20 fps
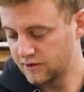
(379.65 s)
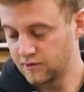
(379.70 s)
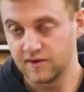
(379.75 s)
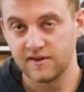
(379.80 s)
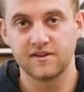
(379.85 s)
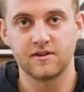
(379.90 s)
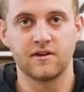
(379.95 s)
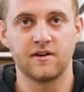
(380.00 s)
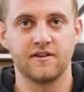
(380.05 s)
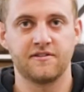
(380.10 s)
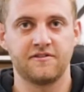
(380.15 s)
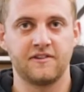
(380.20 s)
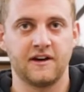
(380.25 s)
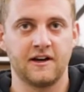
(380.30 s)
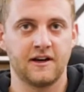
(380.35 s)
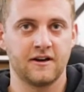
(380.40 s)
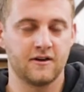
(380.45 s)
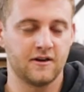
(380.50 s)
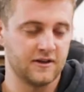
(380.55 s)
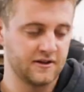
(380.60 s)
to install the
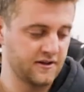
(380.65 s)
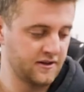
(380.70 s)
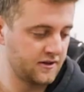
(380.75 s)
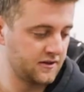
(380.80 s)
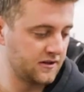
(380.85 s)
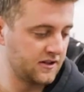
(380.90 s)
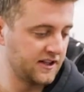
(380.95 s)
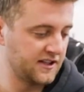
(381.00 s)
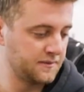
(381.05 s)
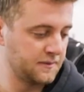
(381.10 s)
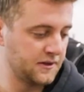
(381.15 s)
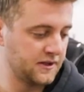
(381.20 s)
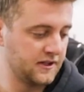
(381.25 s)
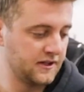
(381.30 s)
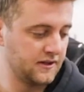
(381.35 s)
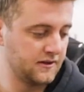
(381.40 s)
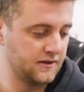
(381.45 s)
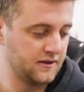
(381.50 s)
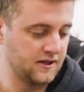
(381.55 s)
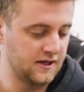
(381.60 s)
fairing onto the
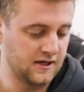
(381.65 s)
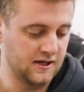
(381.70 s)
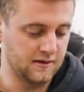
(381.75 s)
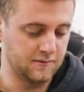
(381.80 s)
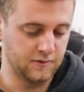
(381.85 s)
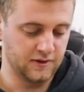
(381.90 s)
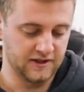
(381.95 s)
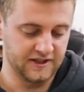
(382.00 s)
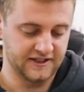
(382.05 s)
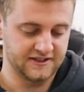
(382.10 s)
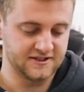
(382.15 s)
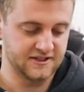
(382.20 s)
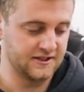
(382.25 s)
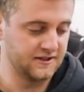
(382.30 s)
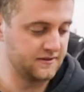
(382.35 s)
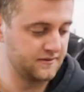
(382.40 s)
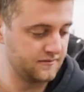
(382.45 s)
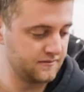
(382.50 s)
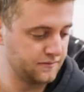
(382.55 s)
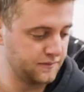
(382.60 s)
crossbar, we like
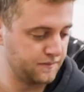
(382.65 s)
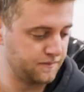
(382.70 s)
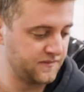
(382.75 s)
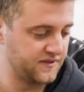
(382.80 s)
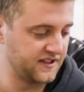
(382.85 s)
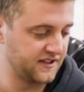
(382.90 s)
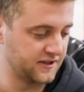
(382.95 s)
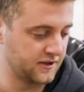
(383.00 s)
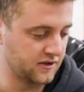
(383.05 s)
to set the